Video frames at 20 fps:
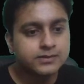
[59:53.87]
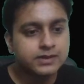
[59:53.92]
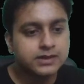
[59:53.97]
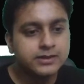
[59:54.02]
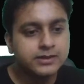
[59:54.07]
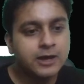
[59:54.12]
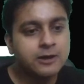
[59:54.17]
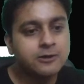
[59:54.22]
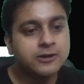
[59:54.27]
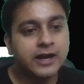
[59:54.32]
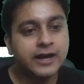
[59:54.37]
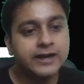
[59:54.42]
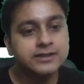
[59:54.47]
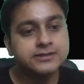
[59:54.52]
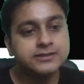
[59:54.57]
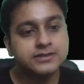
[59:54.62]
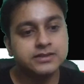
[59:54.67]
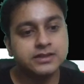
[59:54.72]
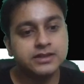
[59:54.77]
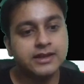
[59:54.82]
Now,
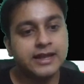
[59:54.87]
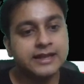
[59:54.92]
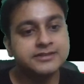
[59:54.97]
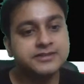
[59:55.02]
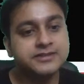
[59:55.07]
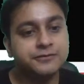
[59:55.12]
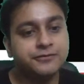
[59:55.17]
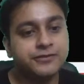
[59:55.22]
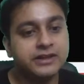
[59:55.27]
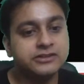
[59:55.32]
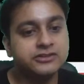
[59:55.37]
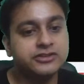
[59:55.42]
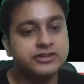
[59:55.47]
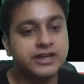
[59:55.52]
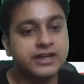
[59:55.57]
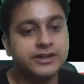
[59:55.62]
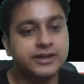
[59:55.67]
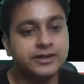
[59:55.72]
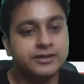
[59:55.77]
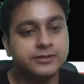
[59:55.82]
guys, let's
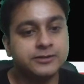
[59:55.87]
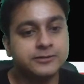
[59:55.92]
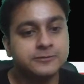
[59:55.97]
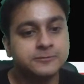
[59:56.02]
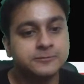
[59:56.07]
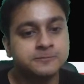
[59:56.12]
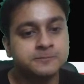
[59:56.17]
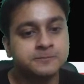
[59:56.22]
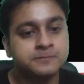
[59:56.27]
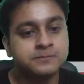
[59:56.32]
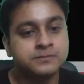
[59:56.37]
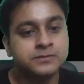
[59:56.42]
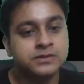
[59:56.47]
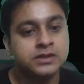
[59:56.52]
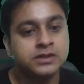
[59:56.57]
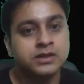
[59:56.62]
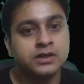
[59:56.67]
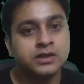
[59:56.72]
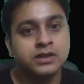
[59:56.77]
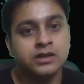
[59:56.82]
differentiate it.
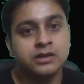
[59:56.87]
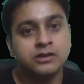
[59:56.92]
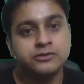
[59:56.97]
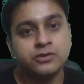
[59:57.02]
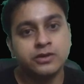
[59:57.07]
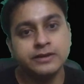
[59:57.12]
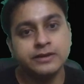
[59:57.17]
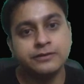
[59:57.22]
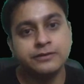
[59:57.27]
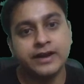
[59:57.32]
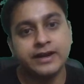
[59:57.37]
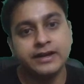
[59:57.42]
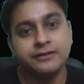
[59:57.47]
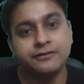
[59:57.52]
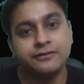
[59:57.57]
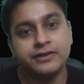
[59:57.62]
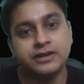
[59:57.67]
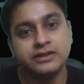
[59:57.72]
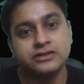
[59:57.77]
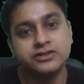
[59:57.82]
So if I
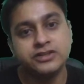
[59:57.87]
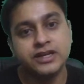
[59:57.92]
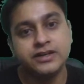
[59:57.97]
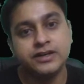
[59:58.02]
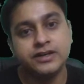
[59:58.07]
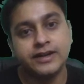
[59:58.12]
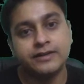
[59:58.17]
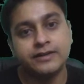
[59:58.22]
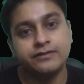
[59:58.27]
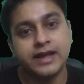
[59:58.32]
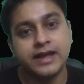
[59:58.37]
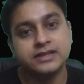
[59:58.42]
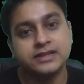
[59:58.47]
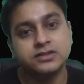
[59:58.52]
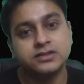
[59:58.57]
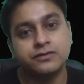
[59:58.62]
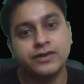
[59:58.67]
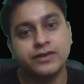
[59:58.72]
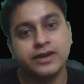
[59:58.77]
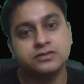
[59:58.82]
differentiate it, f dash
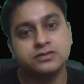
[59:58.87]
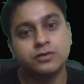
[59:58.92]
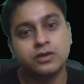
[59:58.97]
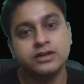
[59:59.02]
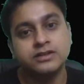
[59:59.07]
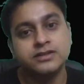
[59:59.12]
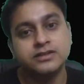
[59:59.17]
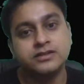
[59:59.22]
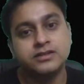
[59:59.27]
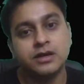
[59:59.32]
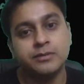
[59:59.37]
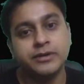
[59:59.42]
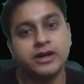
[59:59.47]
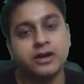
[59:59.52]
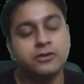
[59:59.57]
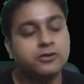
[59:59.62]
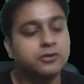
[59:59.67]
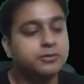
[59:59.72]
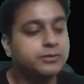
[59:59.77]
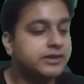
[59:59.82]
of x, what is it coming
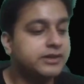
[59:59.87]
out to be?